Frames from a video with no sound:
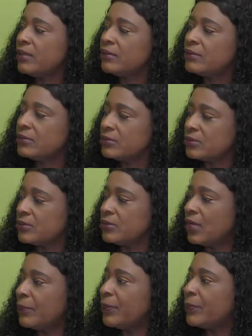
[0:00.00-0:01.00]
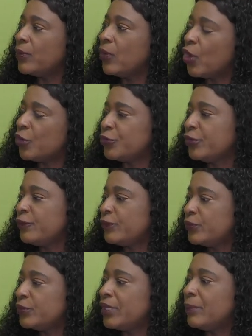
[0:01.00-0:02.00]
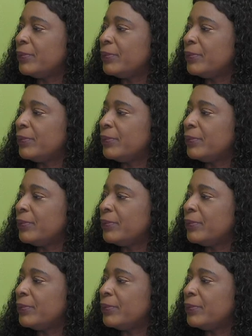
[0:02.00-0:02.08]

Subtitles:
and people ordering food,